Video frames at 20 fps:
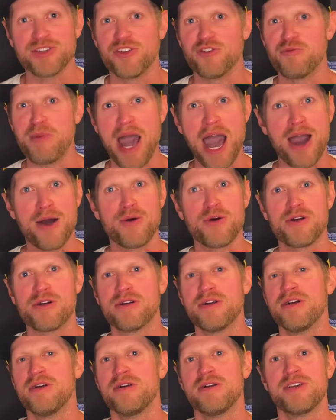of
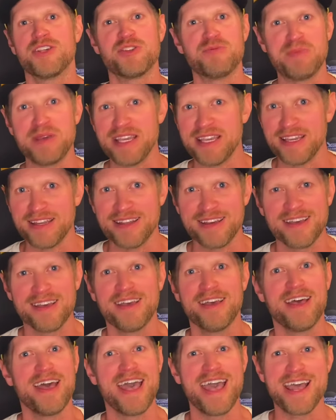power, speed,
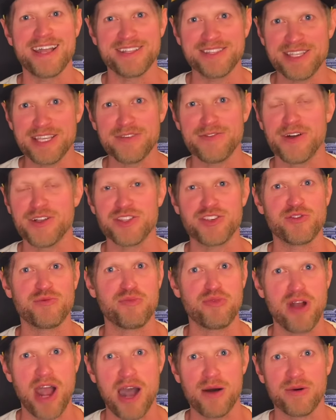and defensive
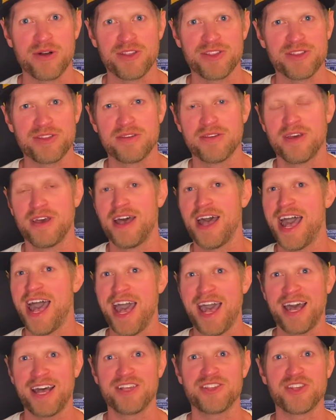prowess
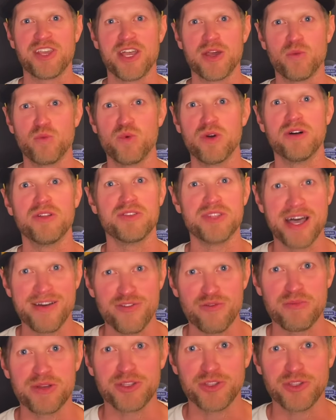has and will never be